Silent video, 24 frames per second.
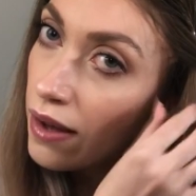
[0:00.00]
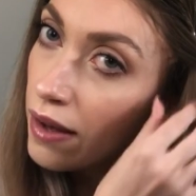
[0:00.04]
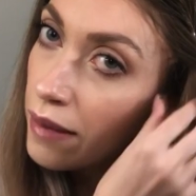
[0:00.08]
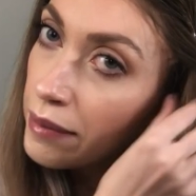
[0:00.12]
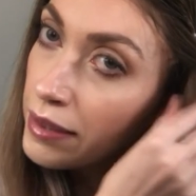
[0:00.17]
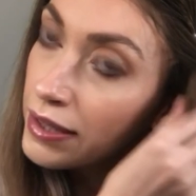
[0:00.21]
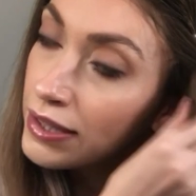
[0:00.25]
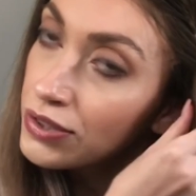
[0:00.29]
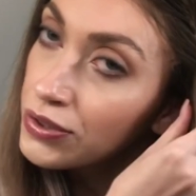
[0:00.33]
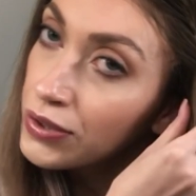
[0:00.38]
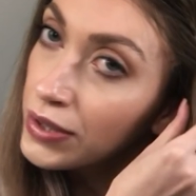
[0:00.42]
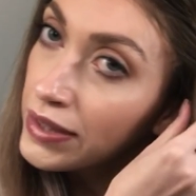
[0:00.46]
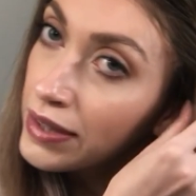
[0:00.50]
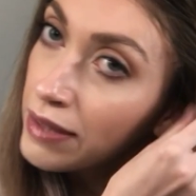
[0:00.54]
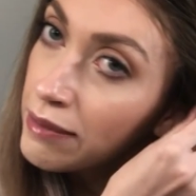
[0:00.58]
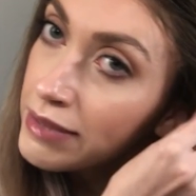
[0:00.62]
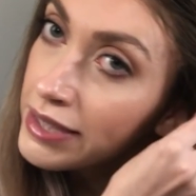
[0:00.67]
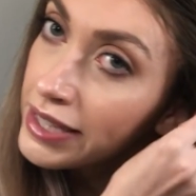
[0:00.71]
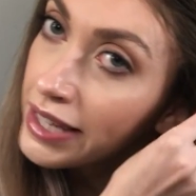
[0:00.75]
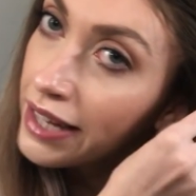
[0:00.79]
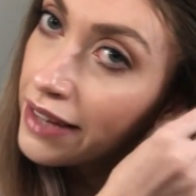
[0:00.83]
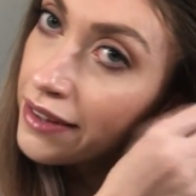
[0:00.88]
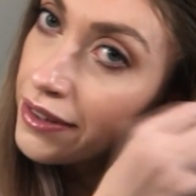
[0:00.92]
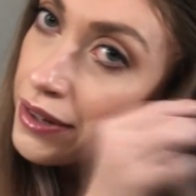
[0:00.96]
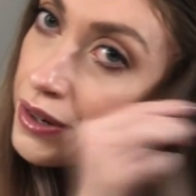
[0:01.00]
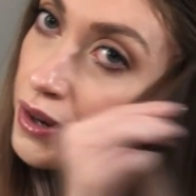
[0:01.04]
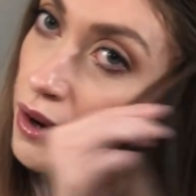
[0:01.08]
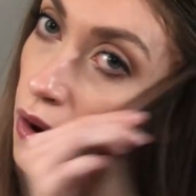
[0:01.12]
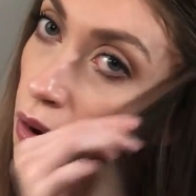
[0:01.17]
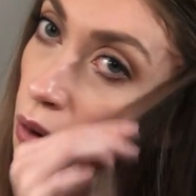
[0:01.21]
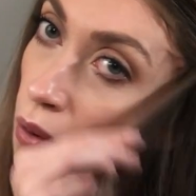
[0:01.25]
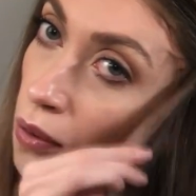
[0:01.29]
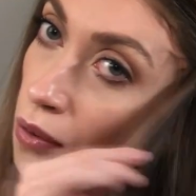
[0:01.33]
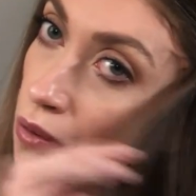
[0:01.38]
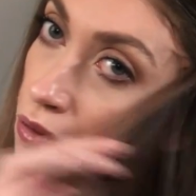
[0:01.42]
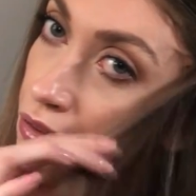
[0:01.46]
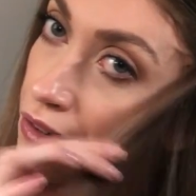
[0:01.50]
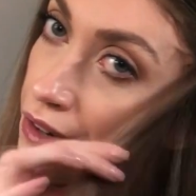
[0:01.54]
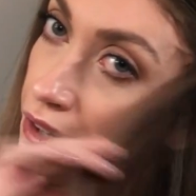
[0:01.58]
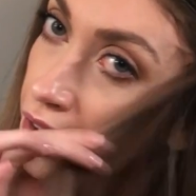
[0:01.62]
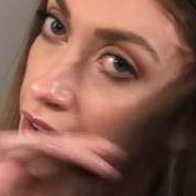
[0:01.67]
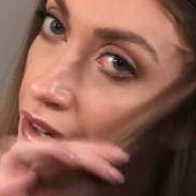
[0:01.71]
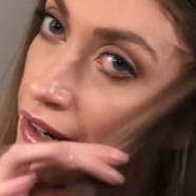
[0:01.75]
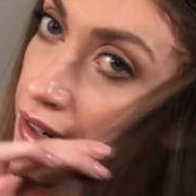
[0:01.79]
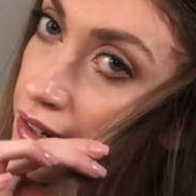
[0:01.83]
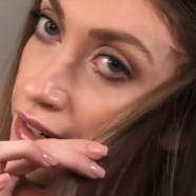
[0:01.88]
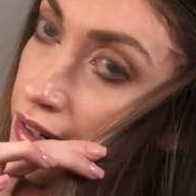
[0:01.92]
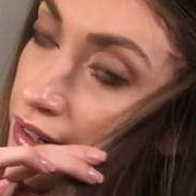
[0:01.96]
I'm going to join them together
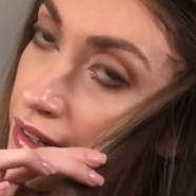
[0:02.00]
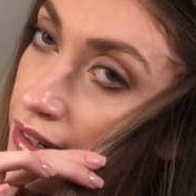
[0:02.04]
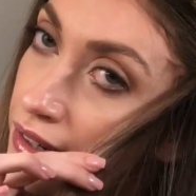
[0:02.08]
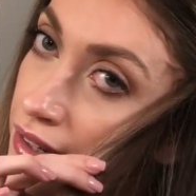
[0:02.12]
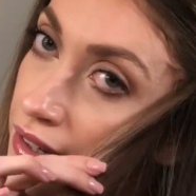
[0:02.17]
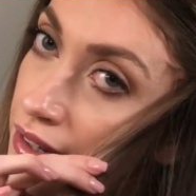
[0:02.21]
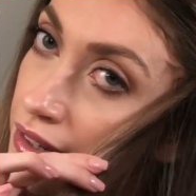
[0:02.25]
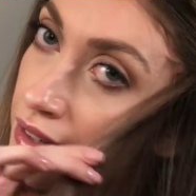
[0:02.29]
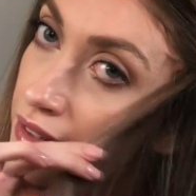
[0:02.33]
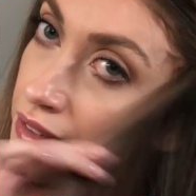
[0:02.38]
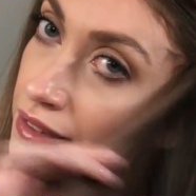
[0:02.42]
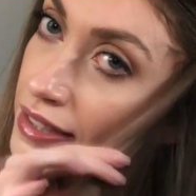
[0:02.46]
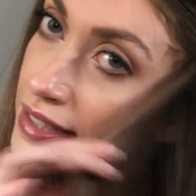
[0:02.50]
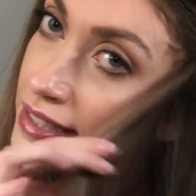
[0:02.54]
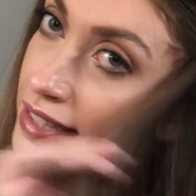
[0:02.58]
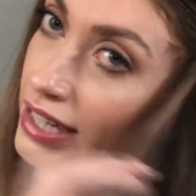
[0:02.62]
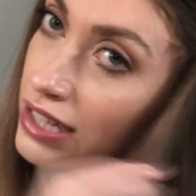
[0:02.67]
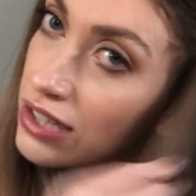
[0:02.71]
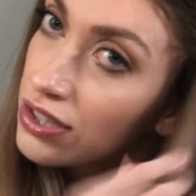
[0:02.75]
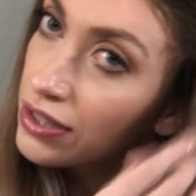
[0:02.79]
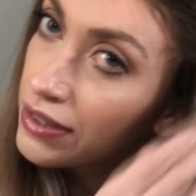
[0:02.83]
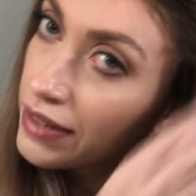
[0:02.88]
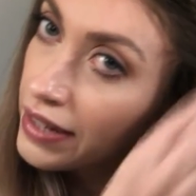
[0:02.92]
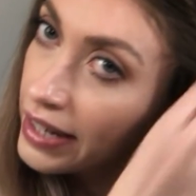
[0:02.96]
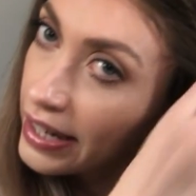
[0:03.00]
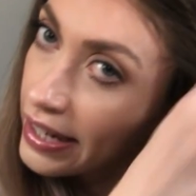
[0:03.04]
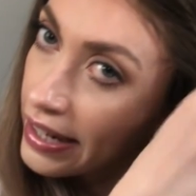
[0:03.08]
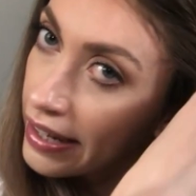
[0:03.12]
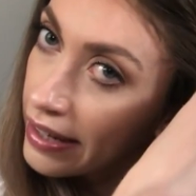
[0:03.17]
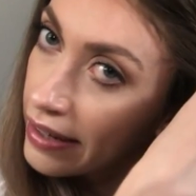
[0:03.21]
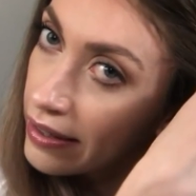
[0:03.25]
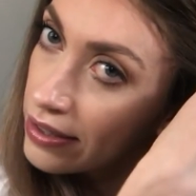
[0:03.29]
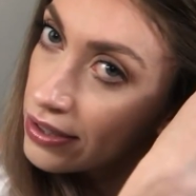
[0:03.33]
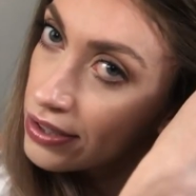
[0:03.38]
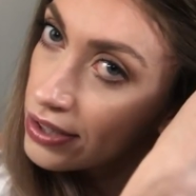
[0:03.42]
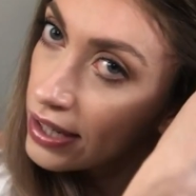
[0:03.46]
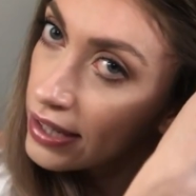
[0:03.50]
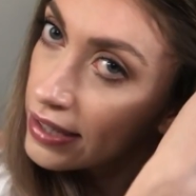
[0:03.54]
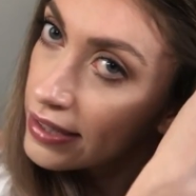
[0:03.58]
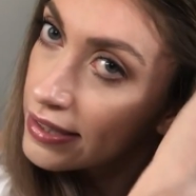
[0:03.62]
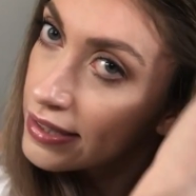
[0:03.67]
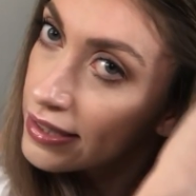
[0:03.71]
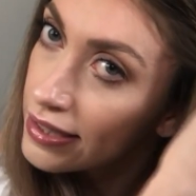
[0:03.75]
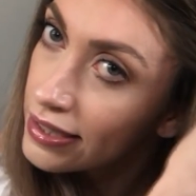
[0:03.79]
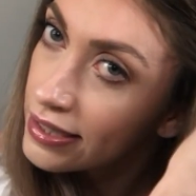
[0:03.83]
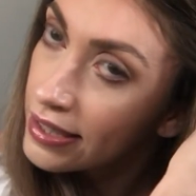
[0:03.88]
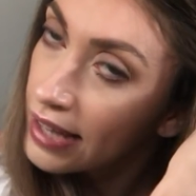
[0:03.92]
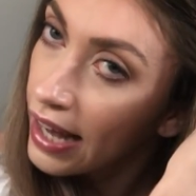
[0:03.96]
over the section that I
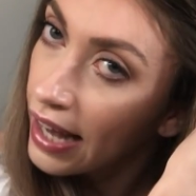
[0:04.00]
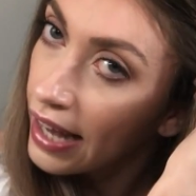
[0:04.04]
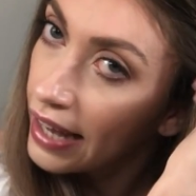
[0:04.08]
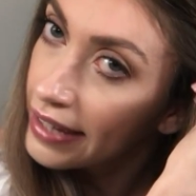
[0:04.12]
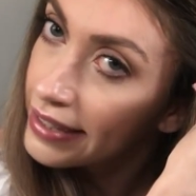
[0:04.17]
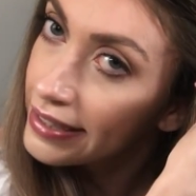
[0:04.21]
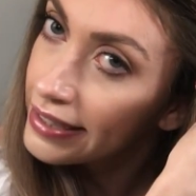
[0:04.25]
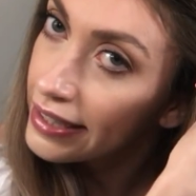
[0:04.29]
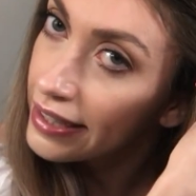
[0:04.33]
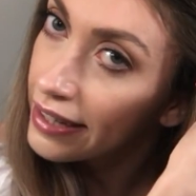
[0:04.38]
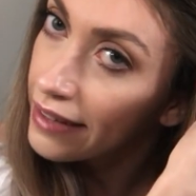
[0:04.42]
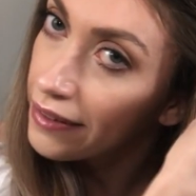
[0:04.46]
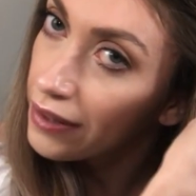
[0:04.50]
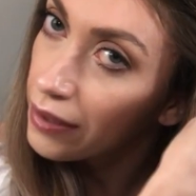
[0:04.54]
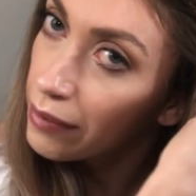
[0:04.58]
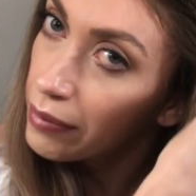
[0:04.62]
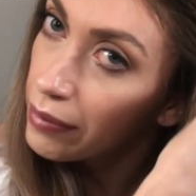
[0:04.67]
just tied together